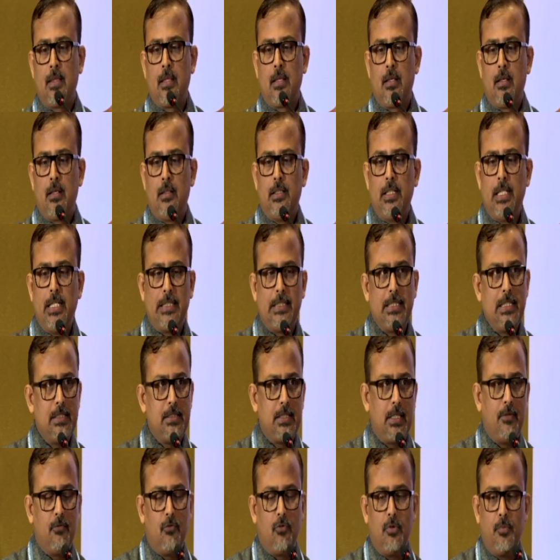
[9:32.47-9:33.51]
Details
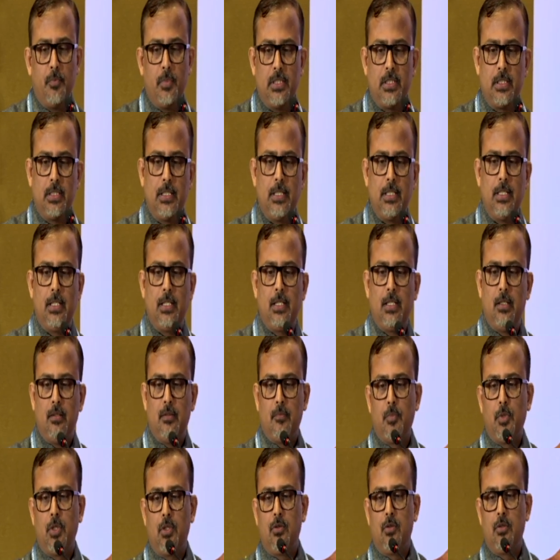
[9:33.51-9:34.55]
I won't be sharing here
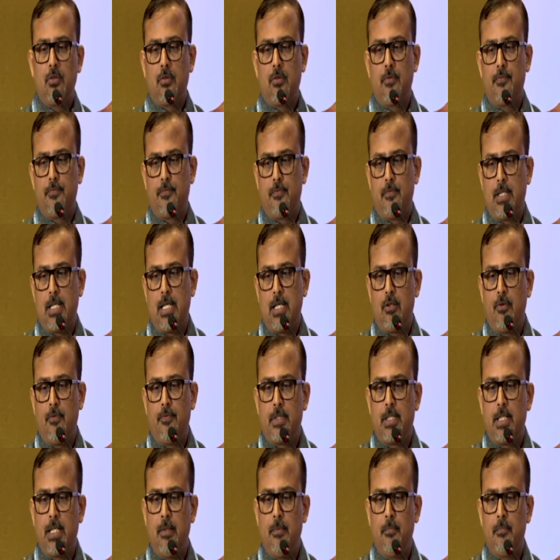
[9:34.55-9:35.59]
because of lack of
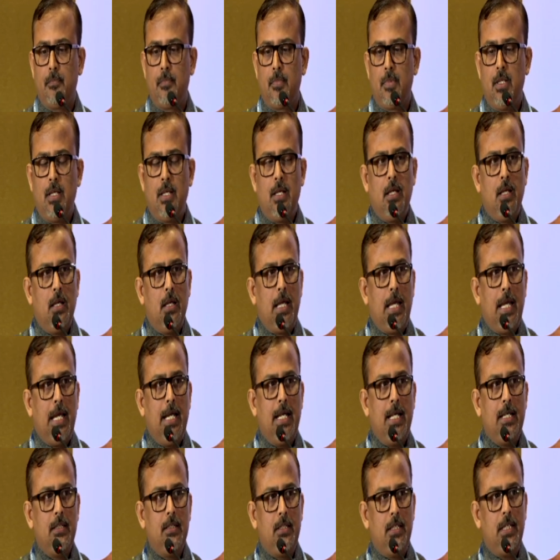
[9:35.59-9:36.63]
time.
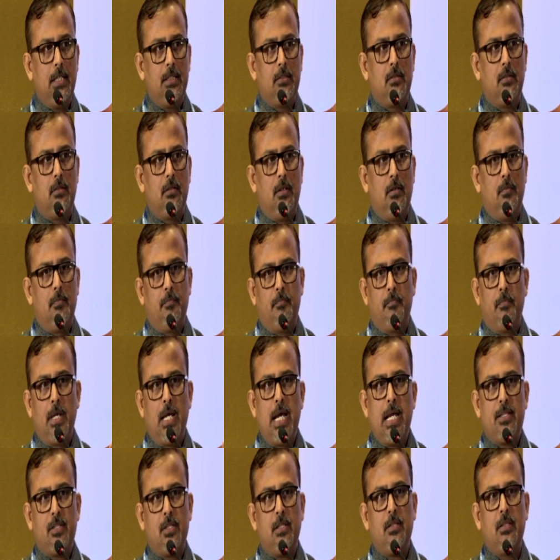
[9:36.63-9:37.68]
And it
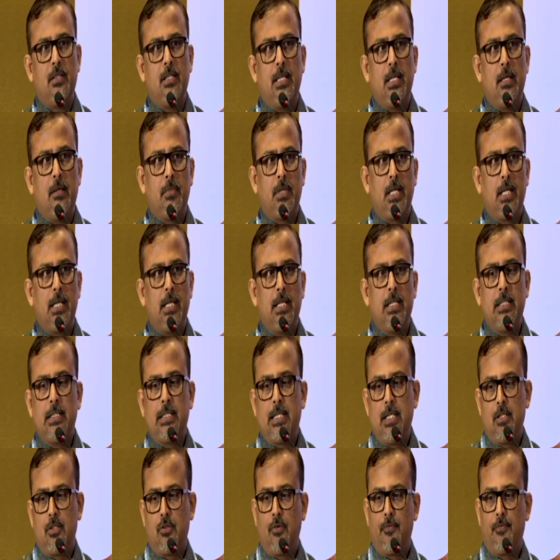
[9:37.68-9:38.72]
matches the MRI in
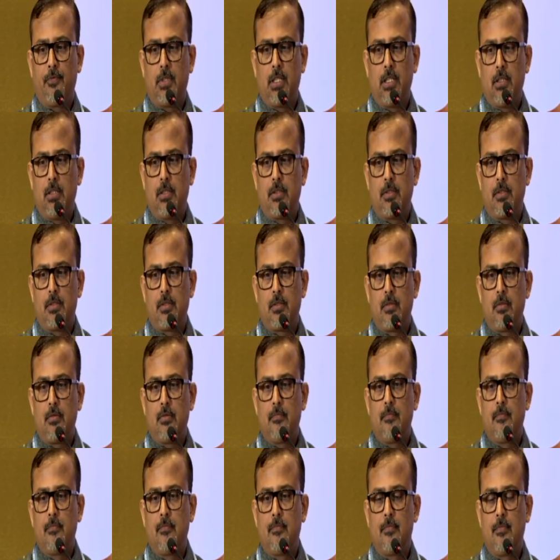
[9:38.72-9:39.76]
case of tears.
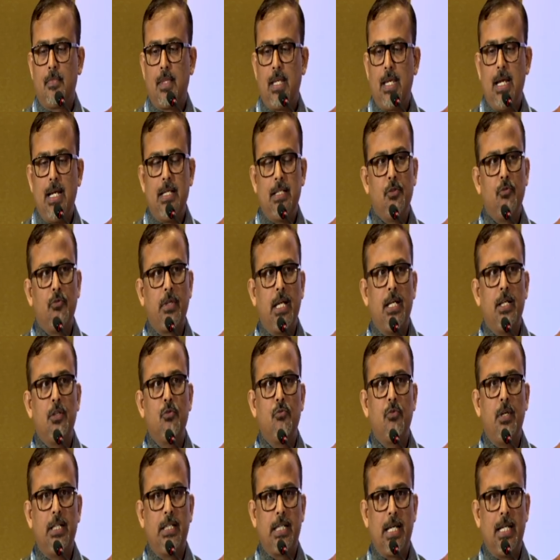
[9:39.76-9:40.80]
And you can do
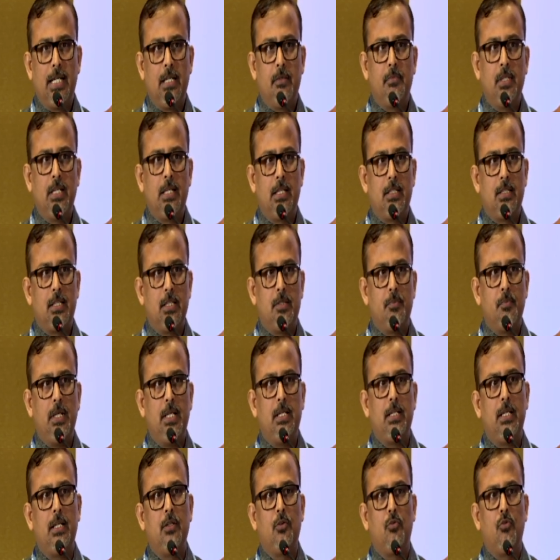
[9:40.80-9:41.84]
a dynamic assessment
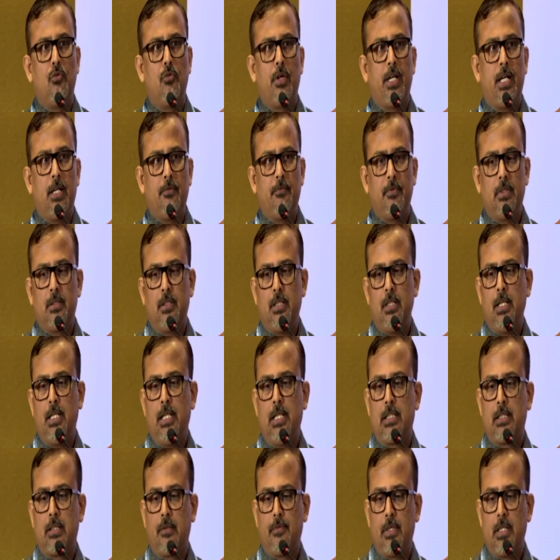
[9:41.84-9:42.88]
and go ahead with the
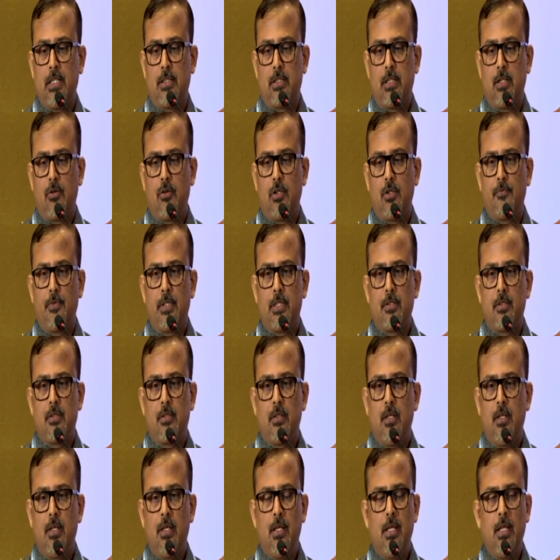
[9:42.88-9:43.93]
intervention always.
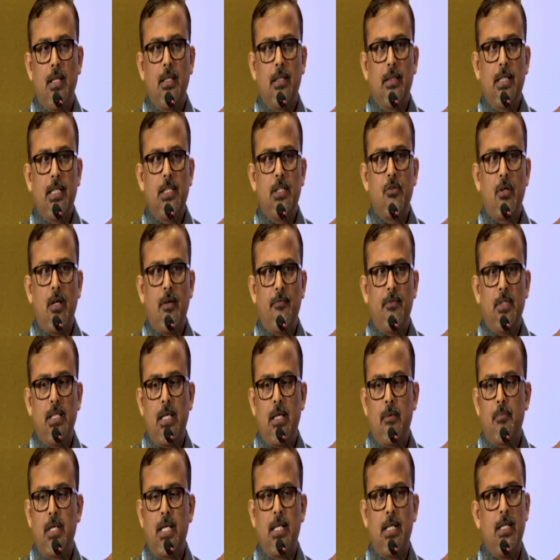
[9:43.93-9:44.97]
Then you have the
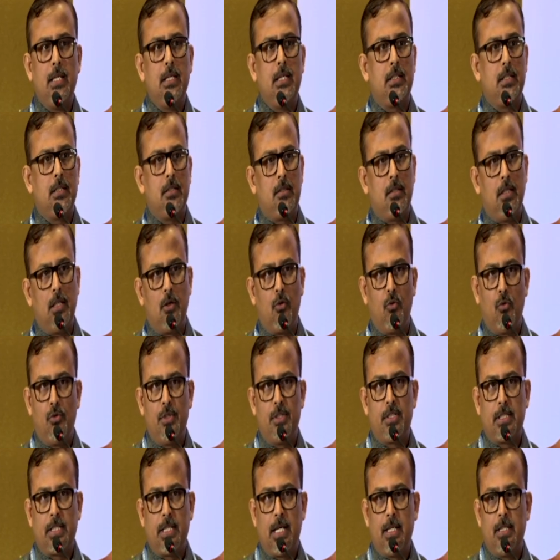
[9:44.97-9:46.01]
MRI, it is the gold
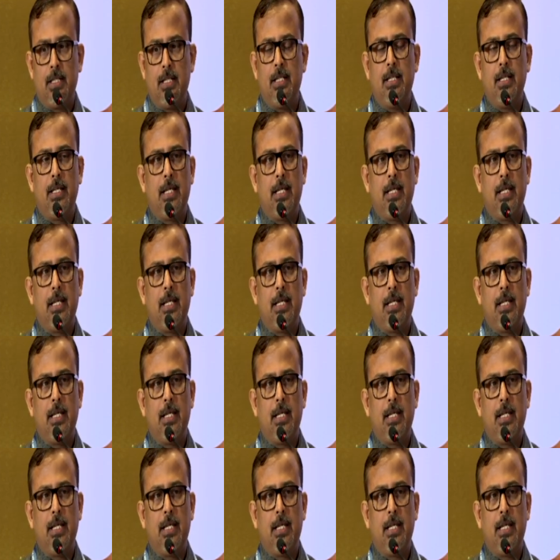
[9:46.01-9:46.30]
standard.